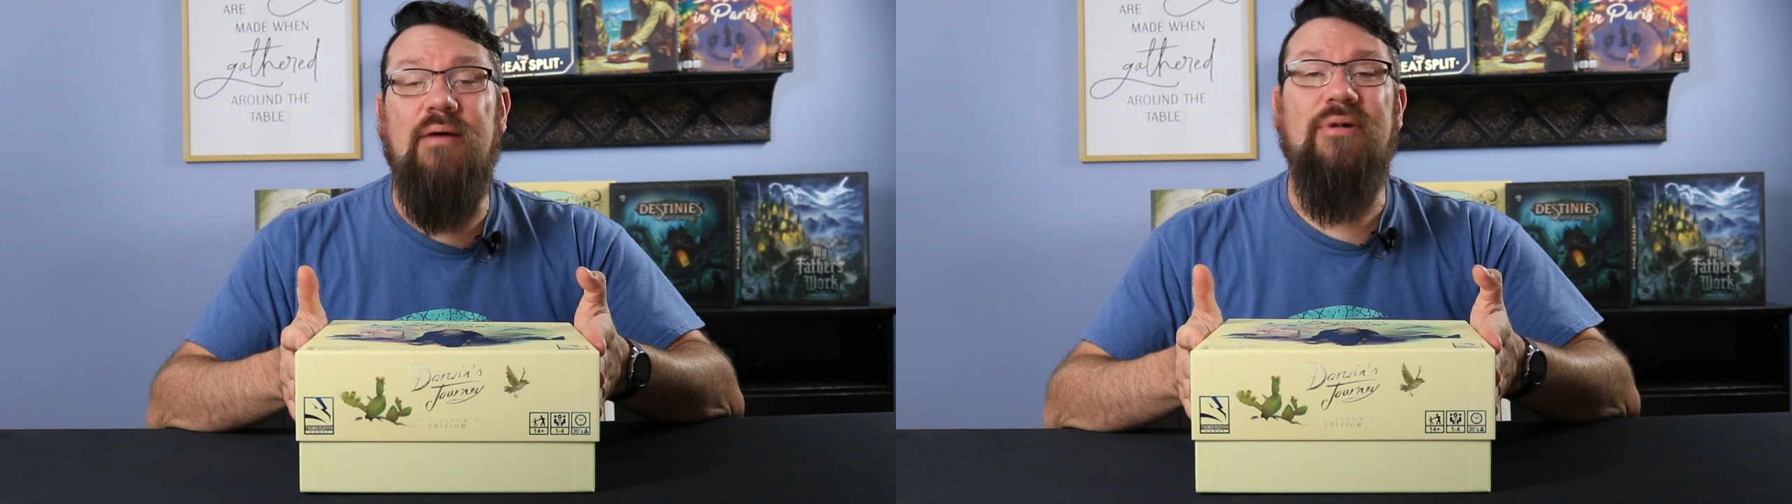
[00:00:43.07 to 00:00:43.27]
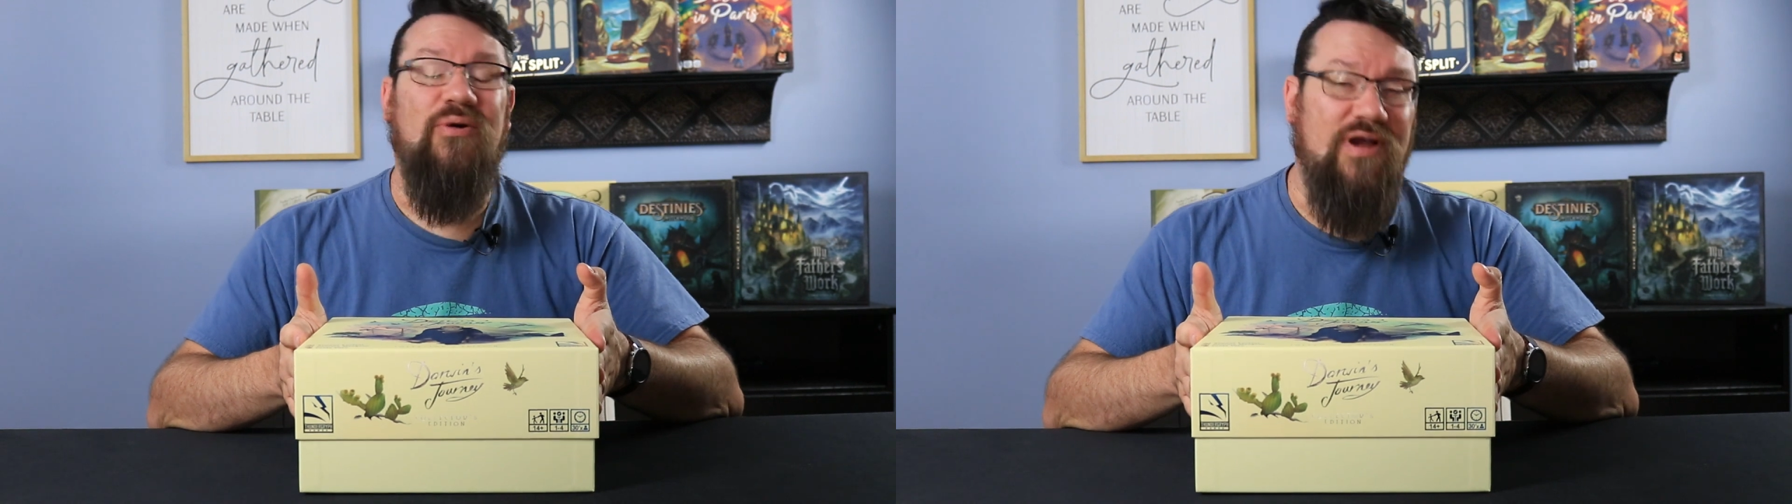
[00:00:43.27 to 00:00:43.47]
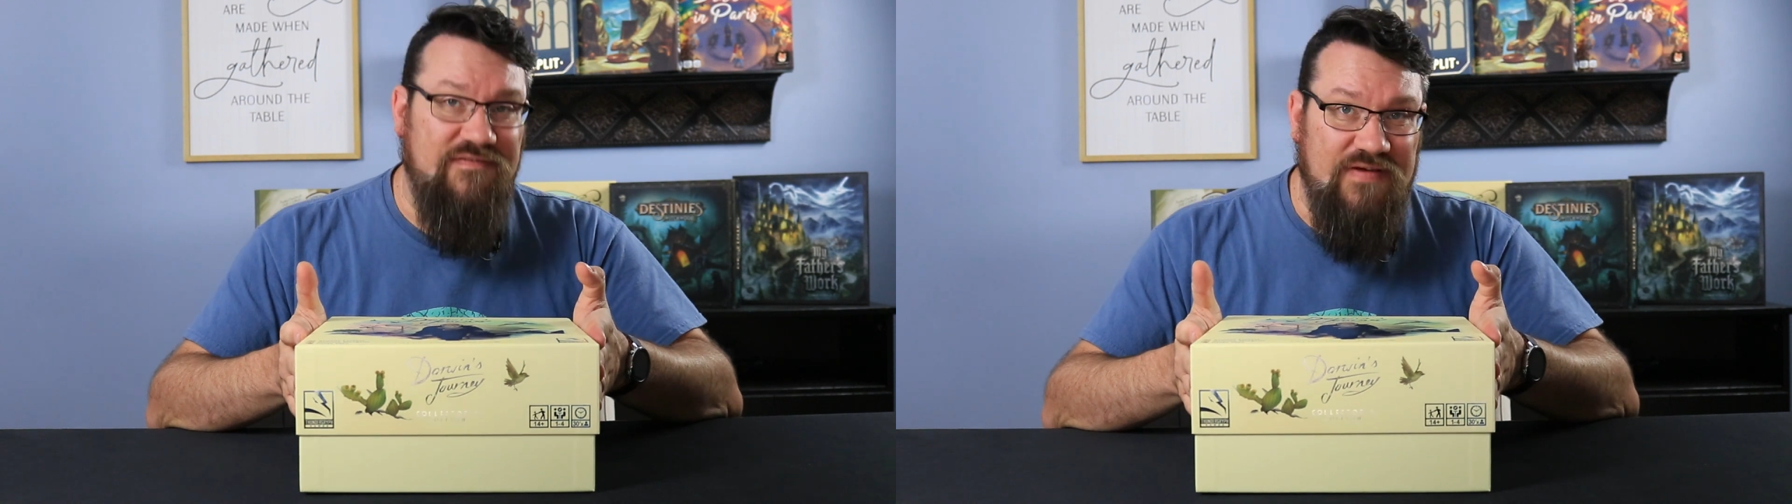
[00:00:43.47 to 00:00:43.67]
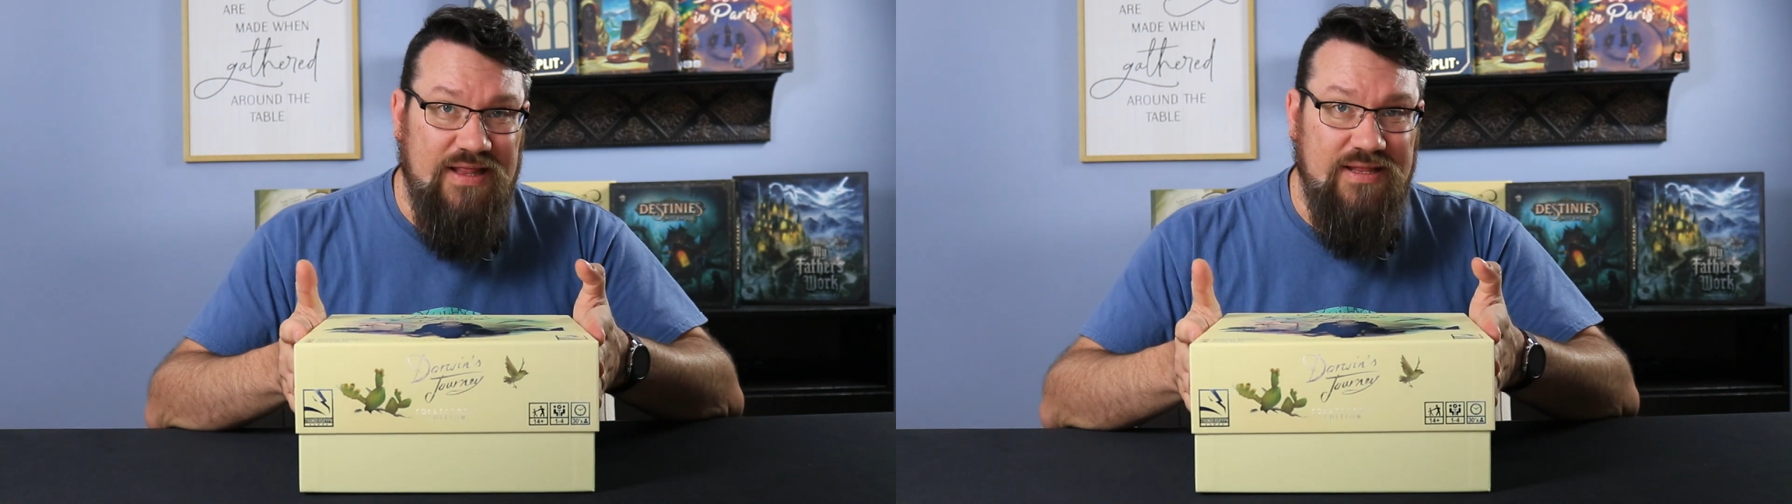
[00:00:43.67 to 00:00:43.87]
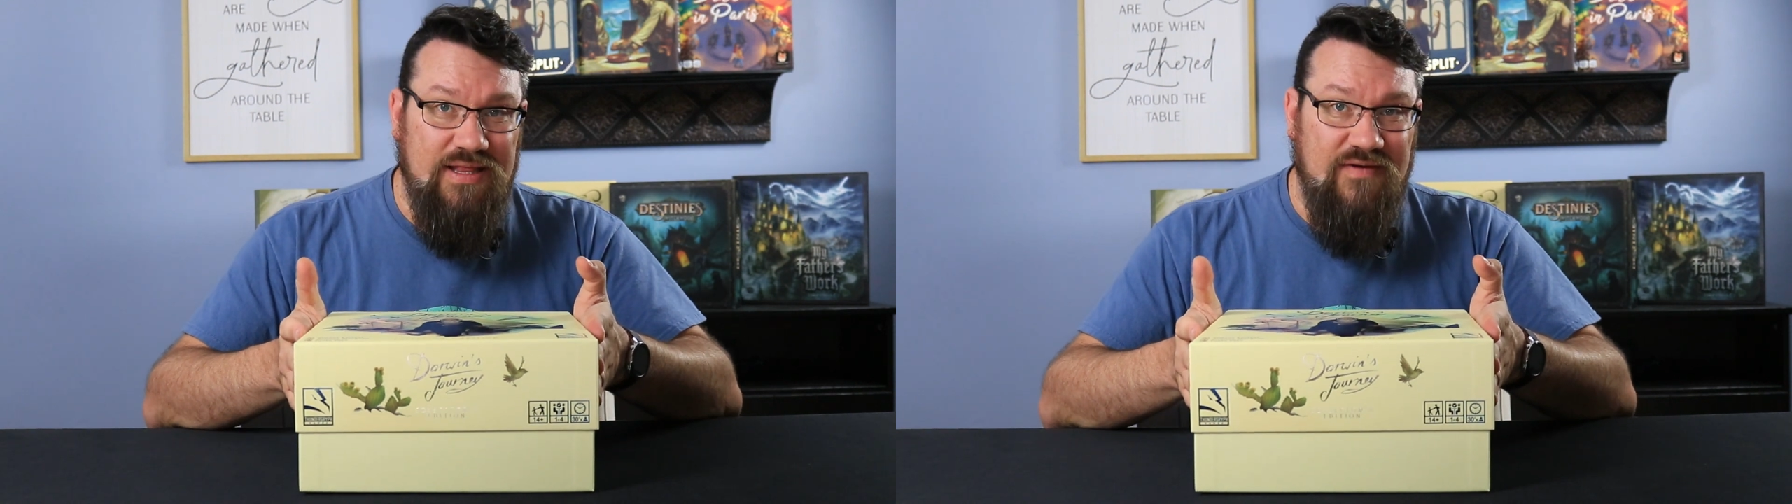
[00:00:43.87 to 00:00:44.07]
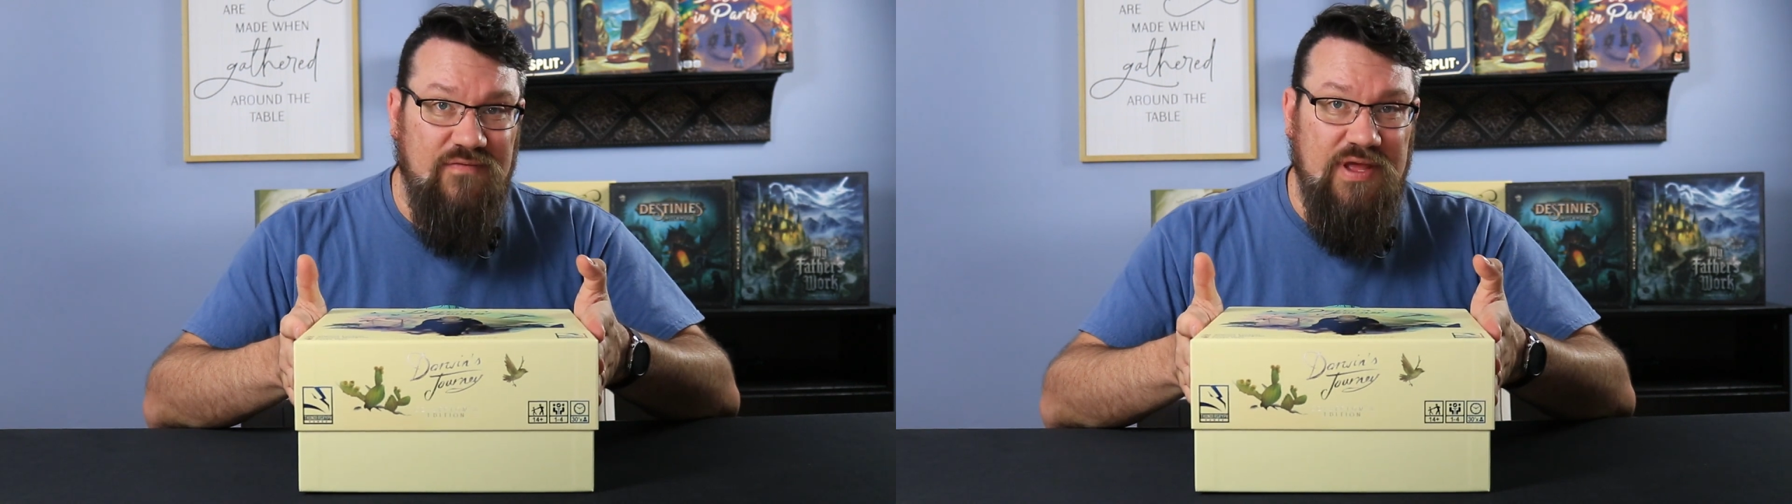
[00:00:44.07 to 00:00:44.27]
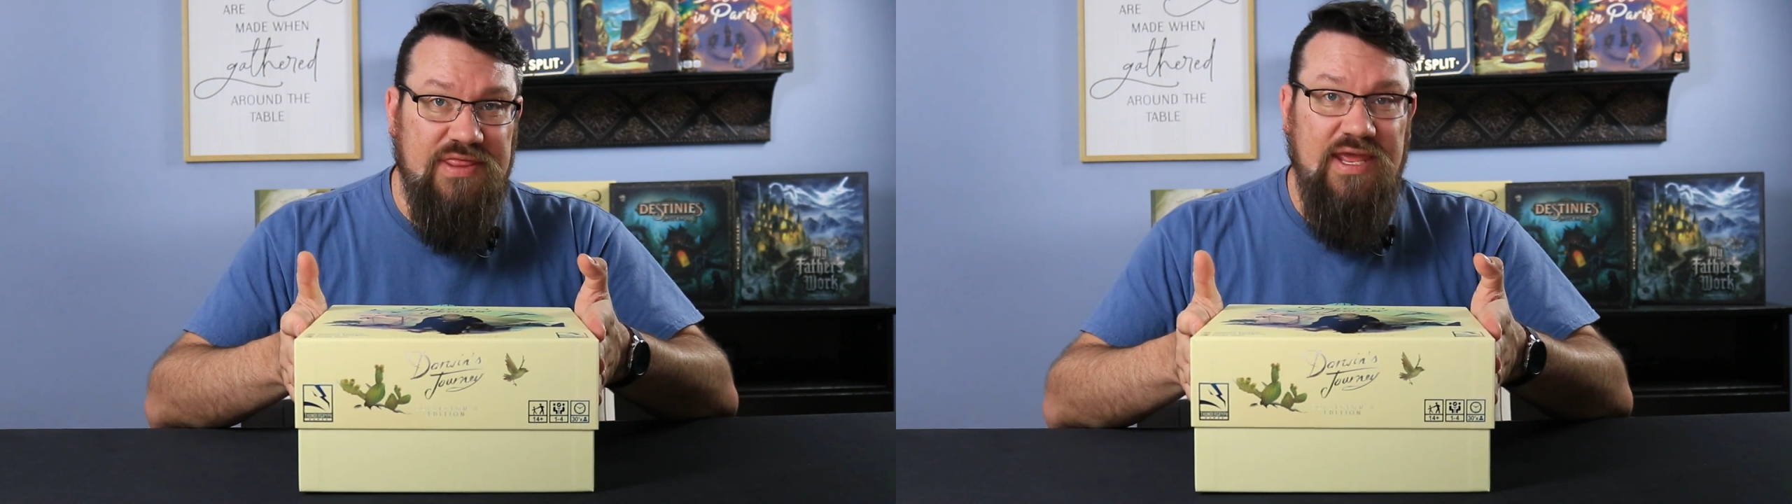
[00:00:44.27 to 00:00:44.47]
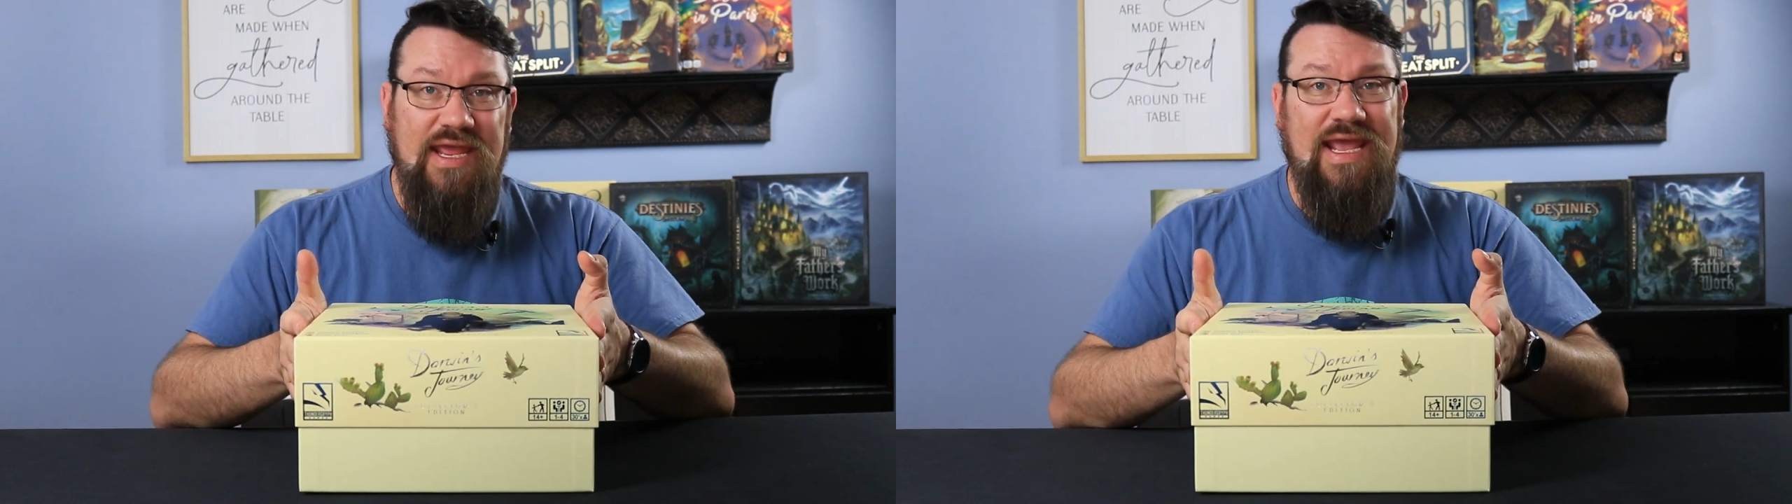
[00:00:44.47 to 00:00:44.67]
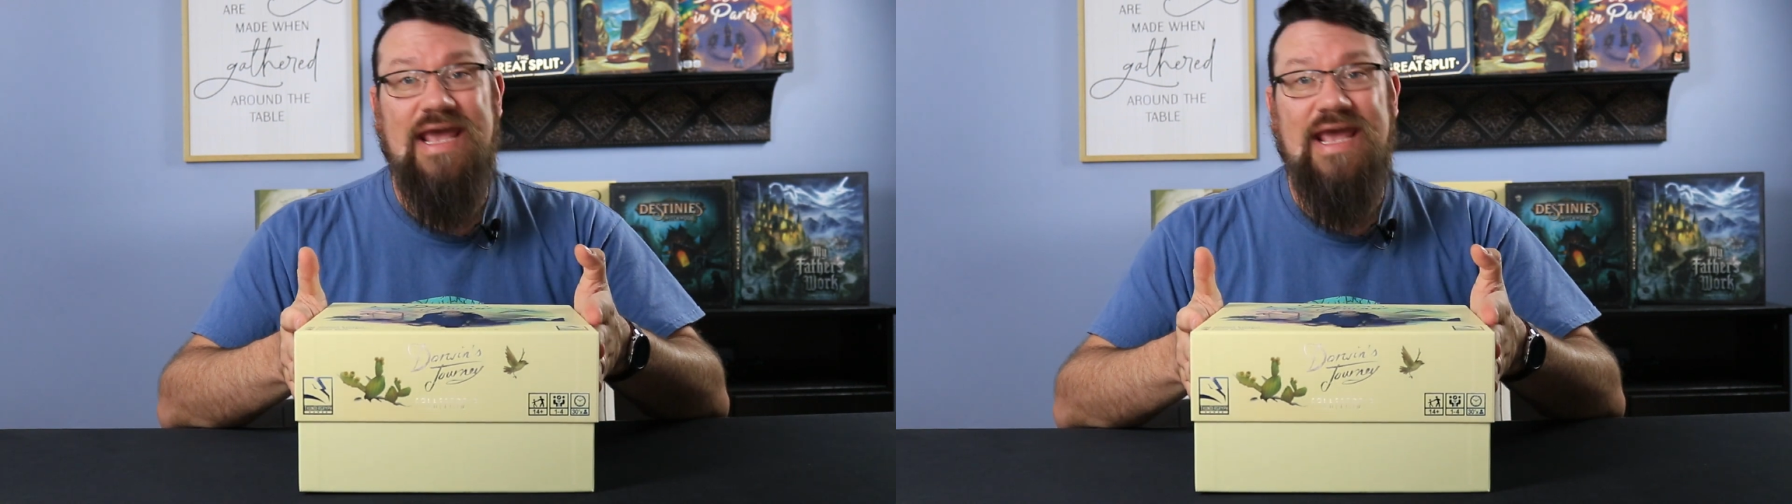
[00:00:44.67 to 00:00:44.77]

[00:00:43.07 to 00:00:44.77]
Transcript: my wife fell in love with,